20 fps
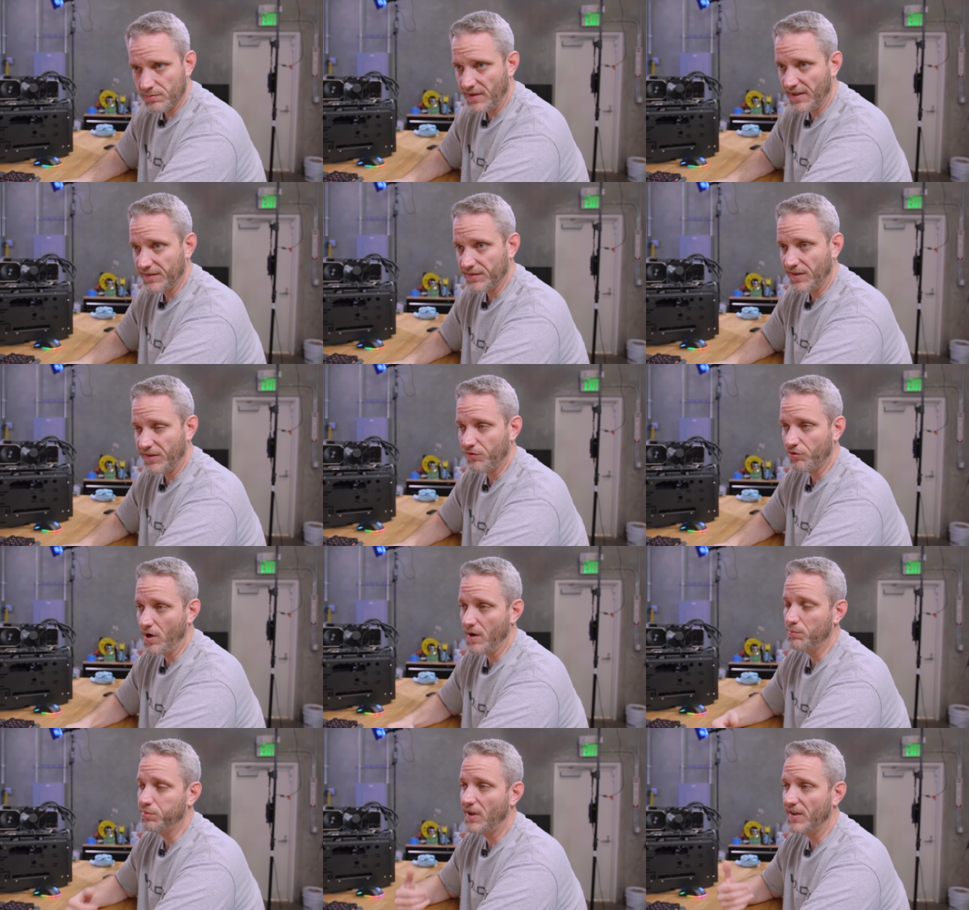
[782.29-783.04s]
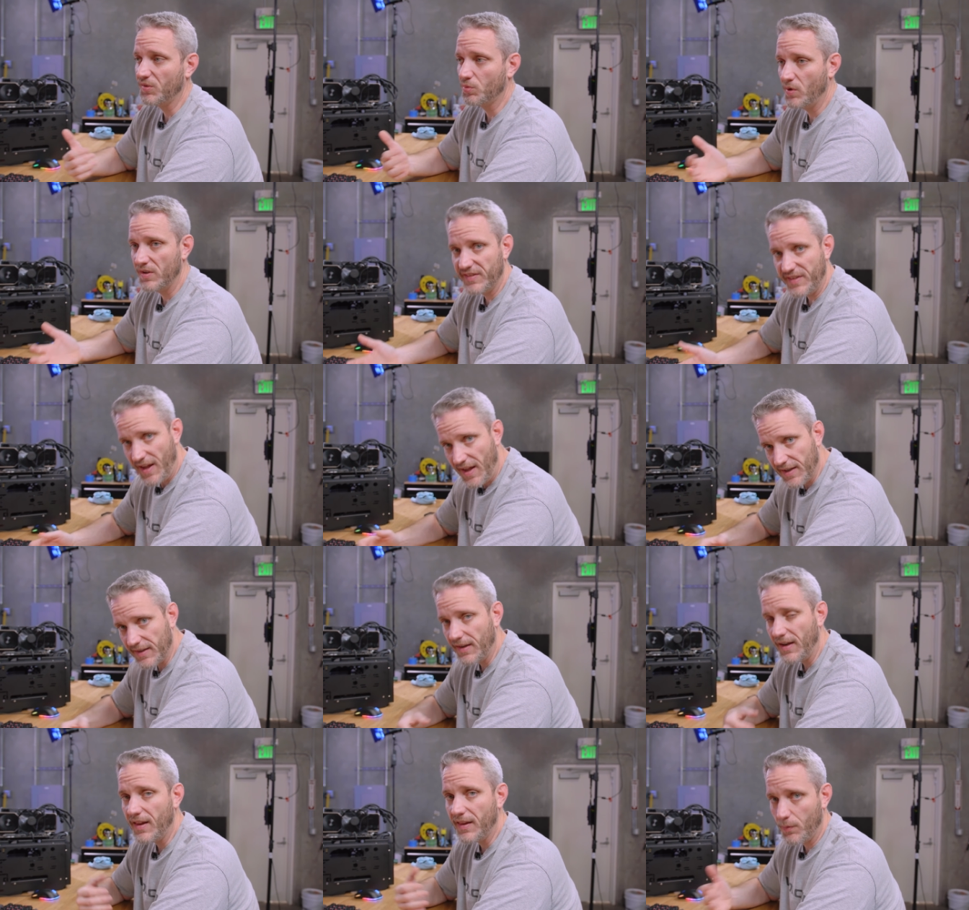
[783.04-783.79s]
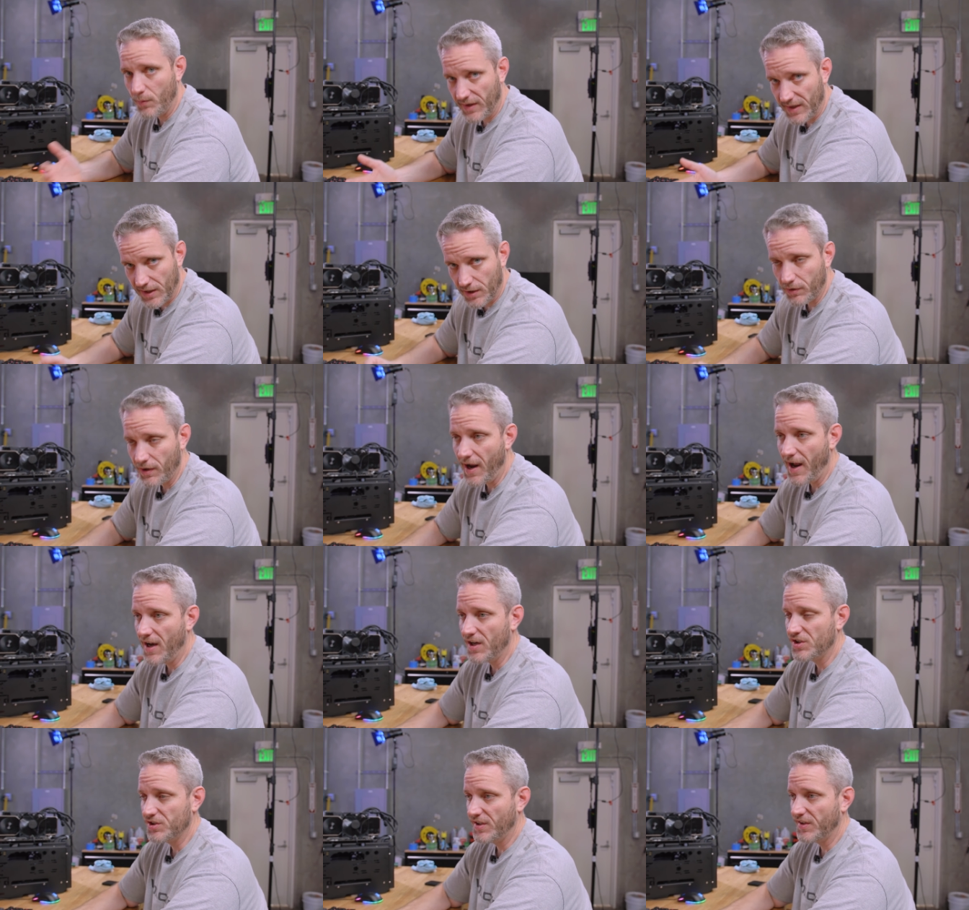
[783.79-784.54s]
I'm like, let's try plus 110, then we got a
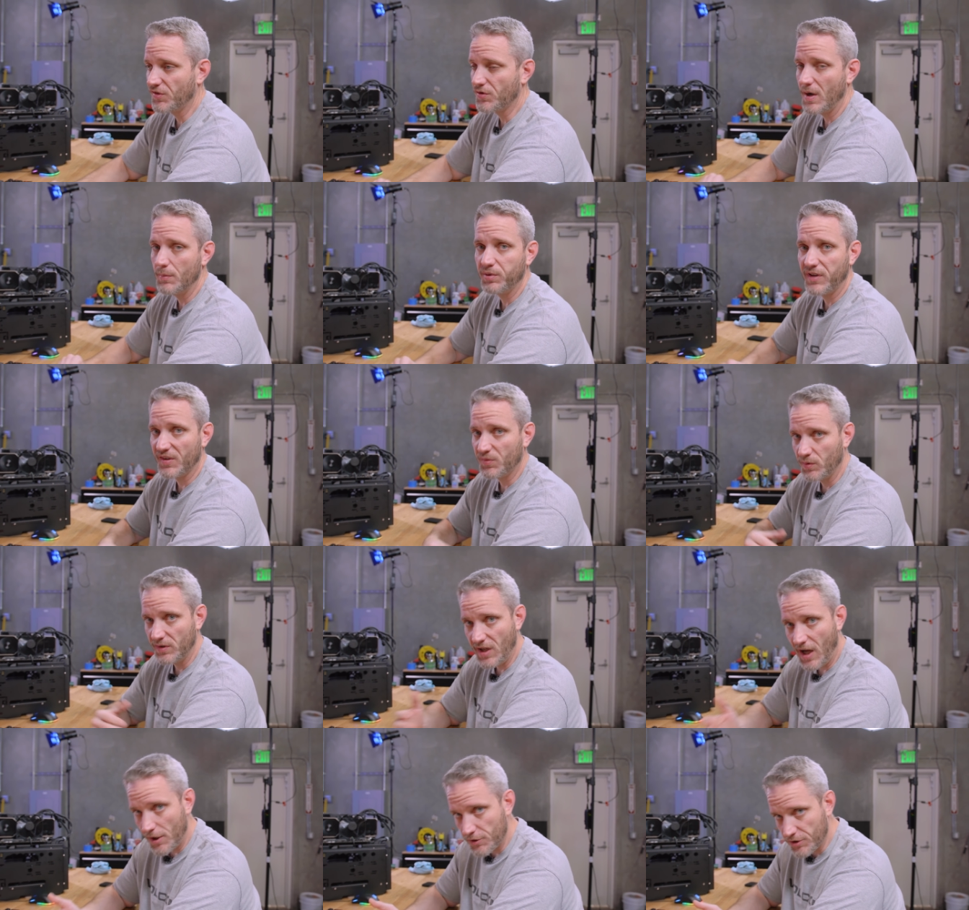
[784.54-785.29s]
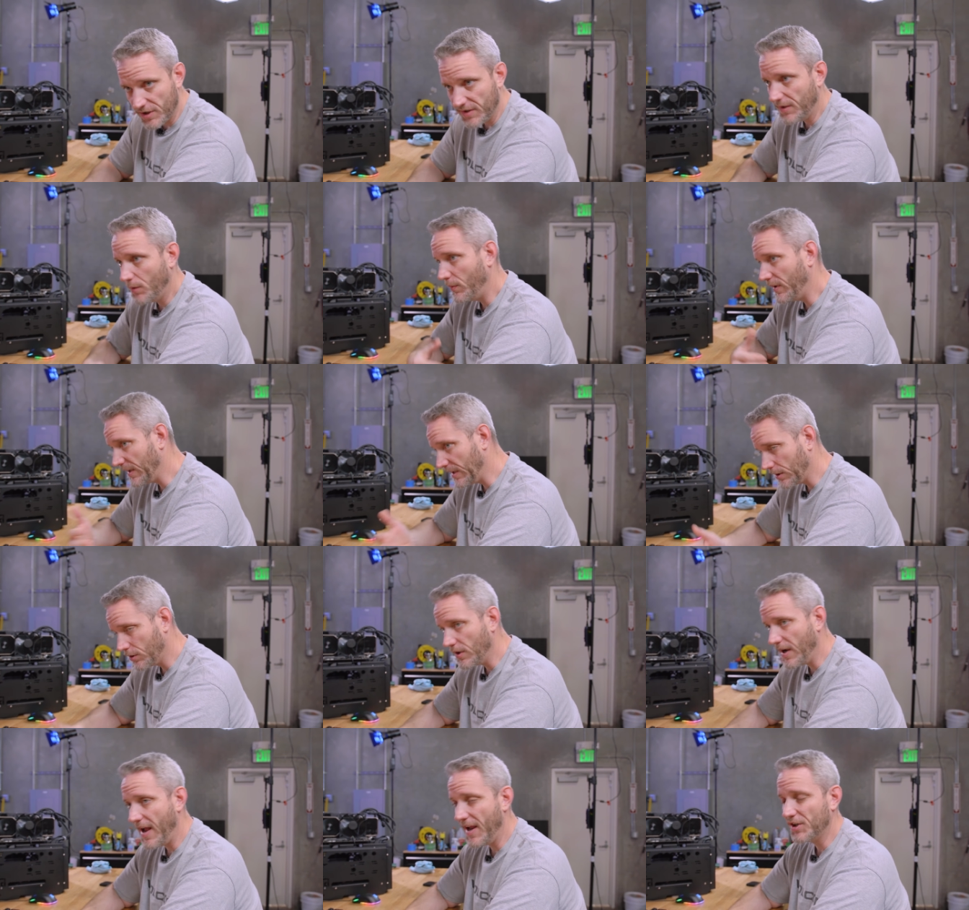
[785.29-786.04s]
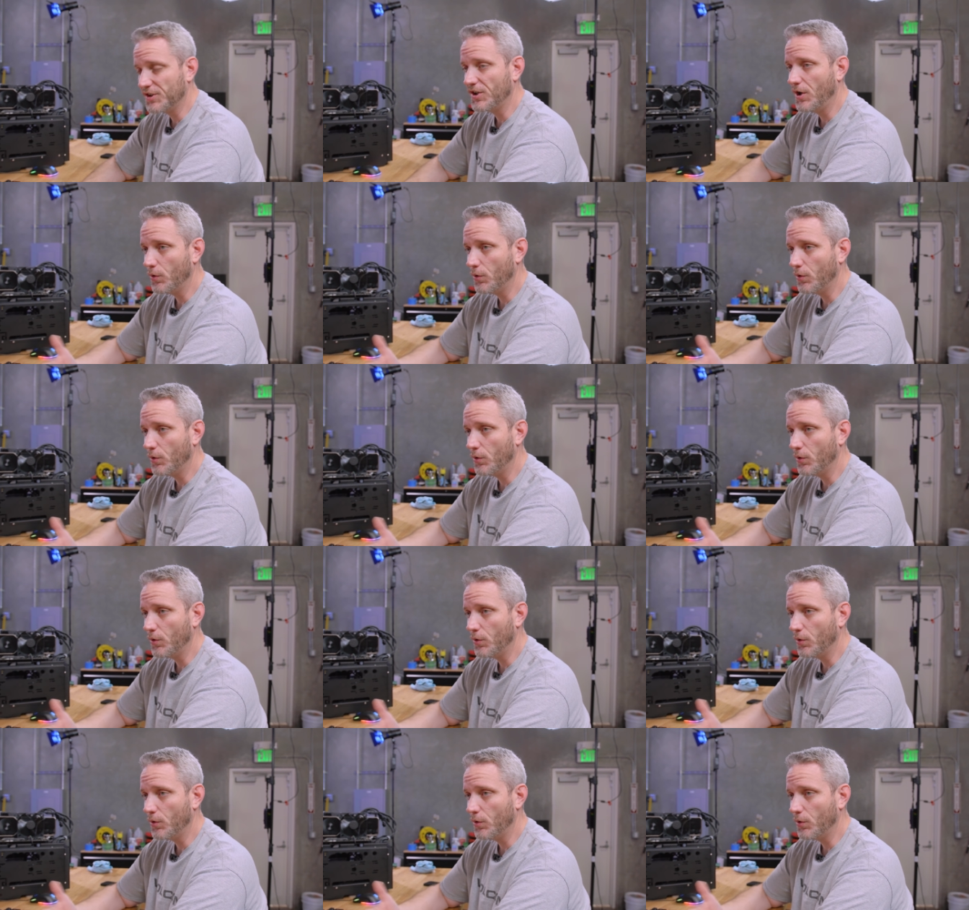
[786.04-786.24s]
crash. Let's try plus 100, then we got a crash.